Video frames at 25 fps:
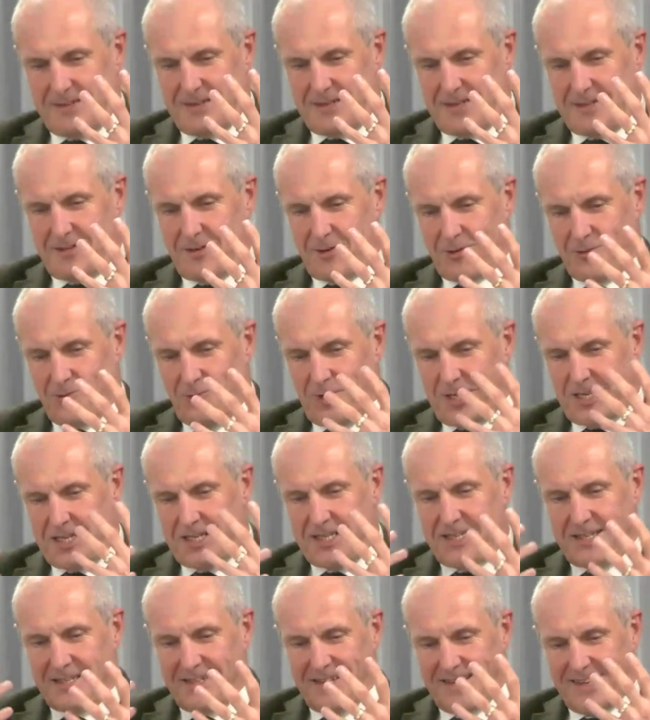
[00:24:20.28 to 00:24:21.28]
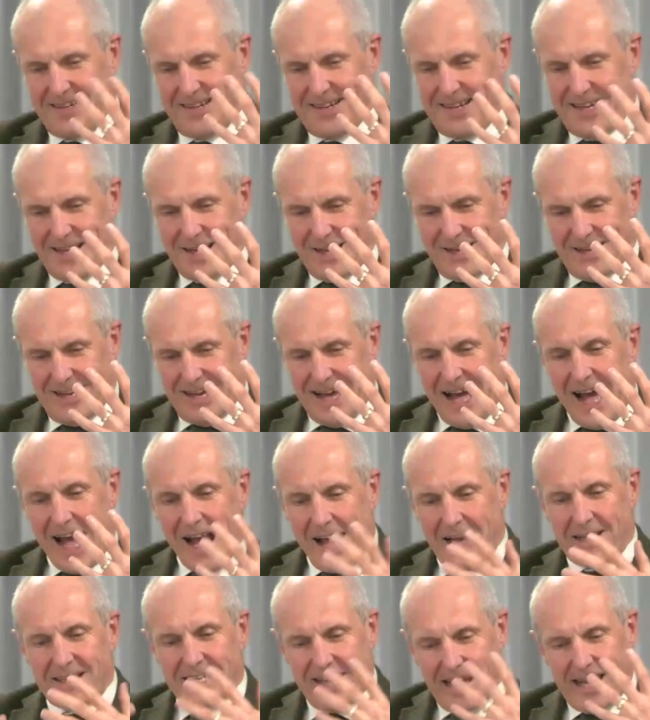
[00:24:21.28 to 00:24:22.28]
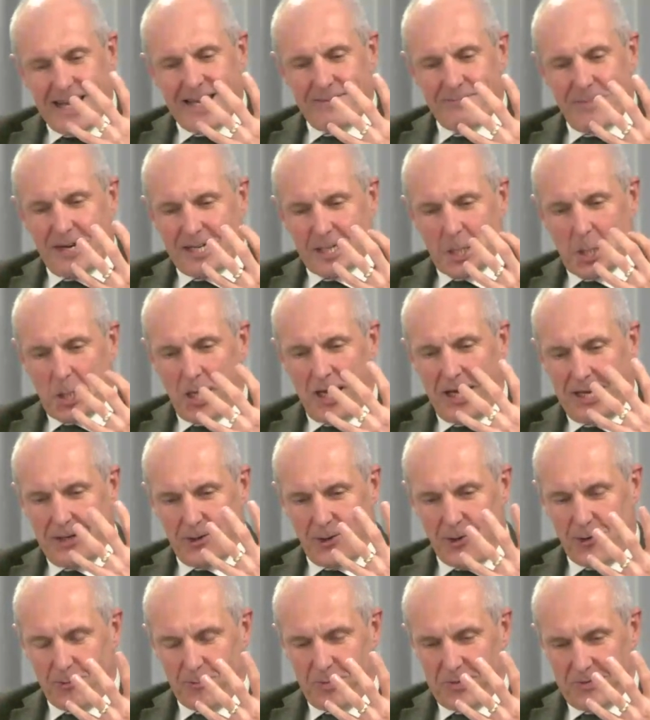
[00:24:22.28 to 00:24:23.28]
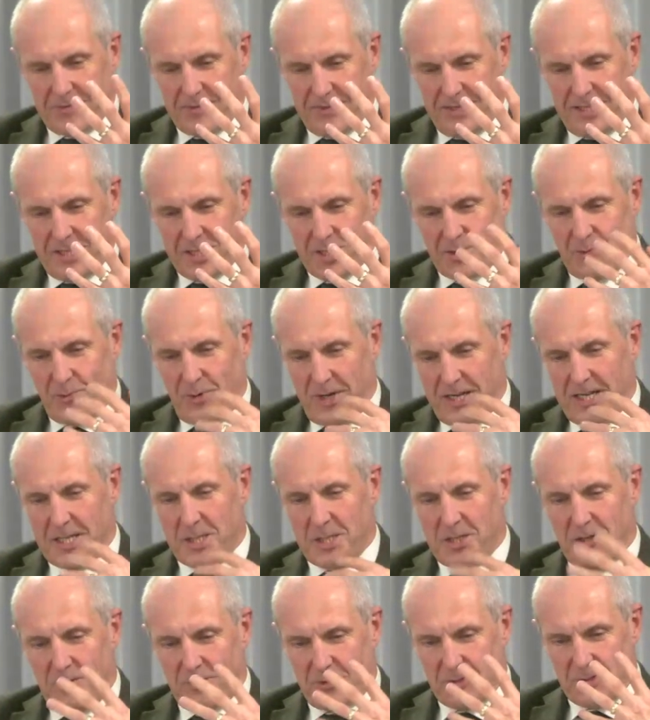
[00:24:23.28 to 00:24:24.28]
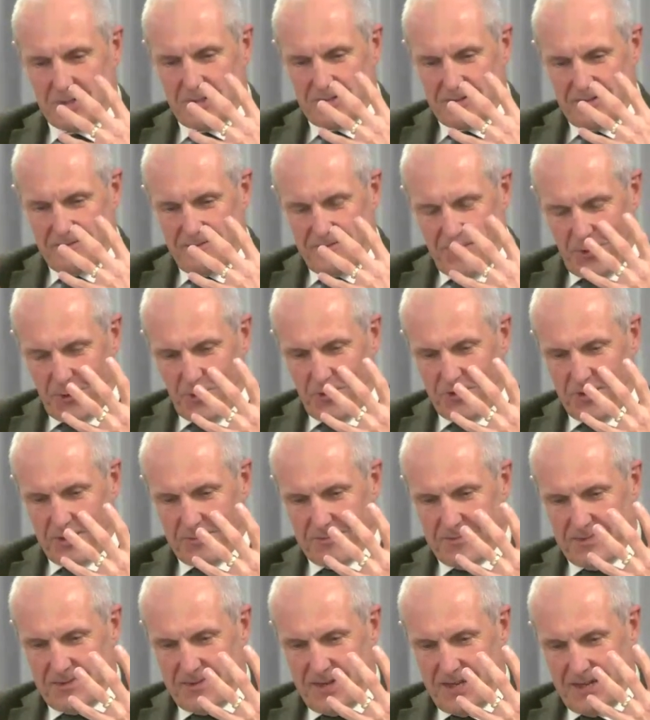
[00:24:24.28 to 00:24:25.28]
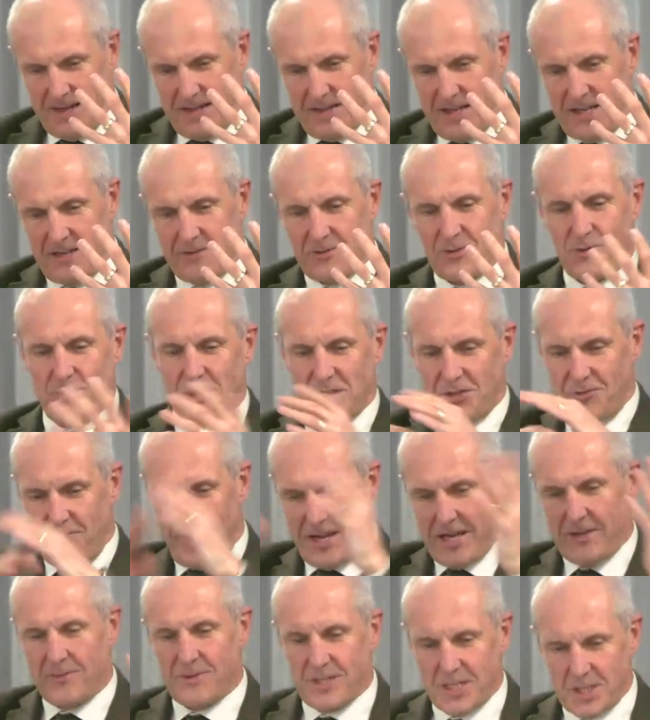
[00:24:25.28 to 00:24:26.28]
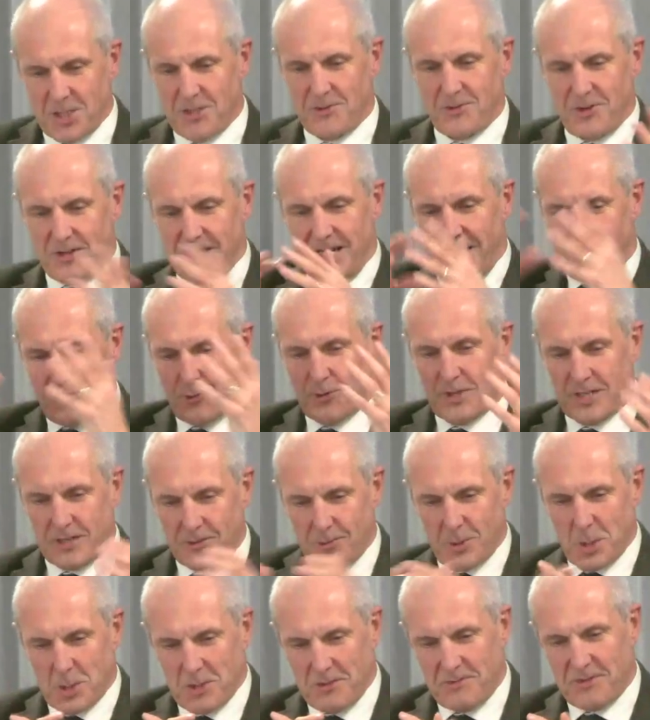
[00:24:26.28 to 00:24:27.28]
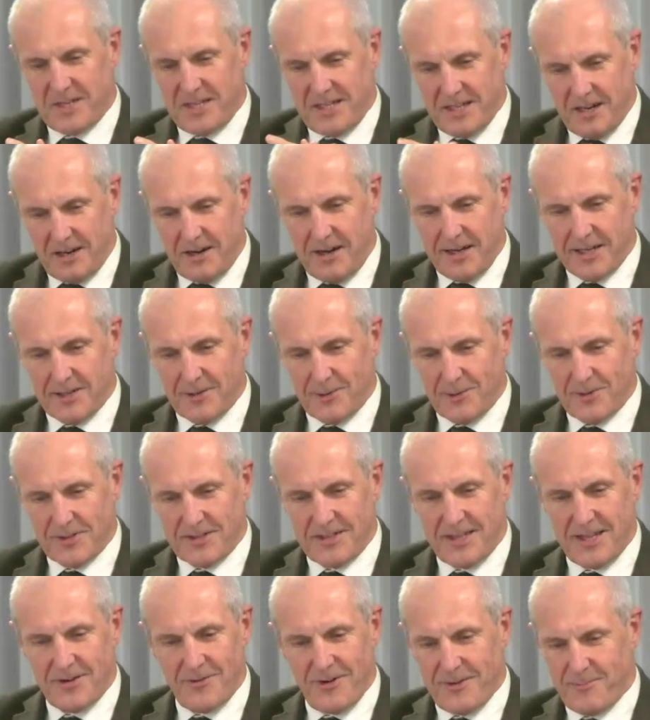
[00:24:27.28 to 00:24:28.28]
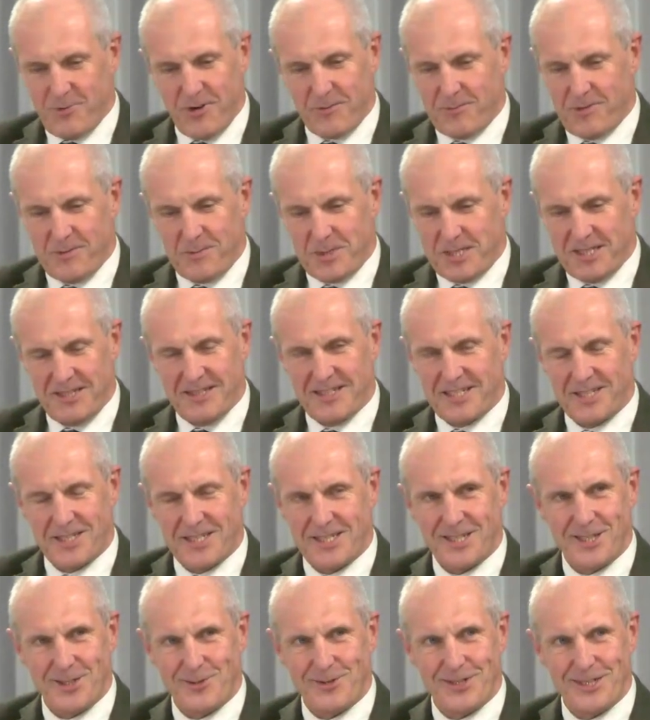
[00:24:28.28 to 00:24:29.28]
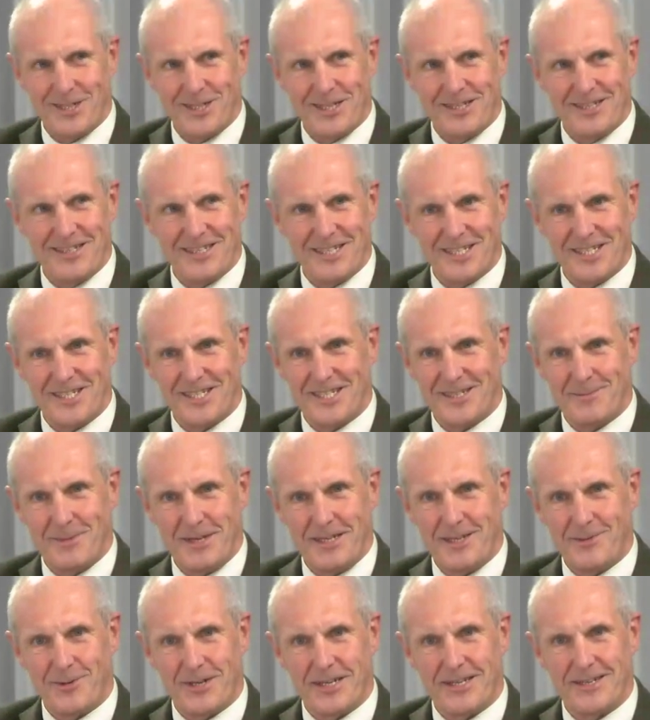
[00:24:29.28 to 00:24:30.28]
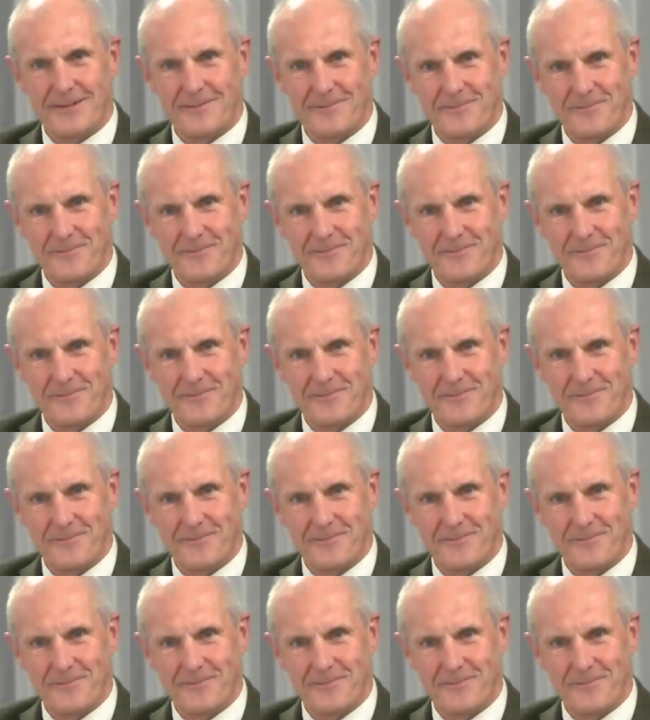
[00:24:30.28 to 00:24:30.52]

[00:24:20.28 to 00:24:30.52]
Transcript: not really getting much help into where to look for them. And then, of course, around this, you've got the whole culture of denial that there are problems in the situation, in the system anyway.